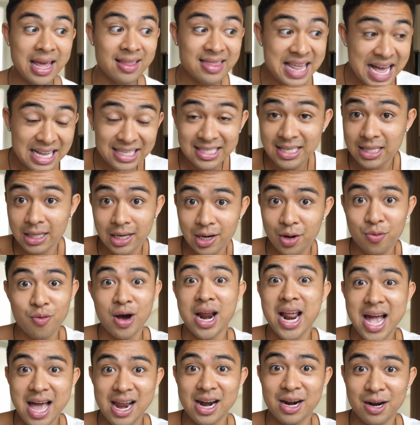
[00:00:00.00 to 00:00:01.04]
And that's literally
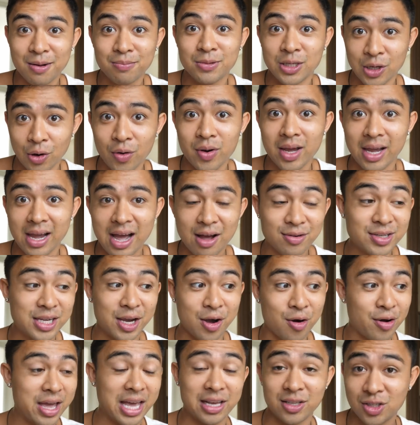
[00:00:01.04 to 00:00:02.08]
what I ended up doing. I was
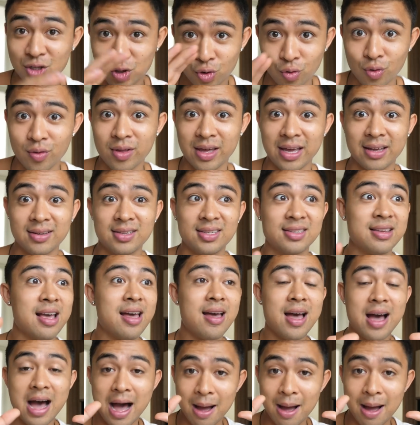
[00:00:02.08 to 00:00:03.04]
like, okay, screw this.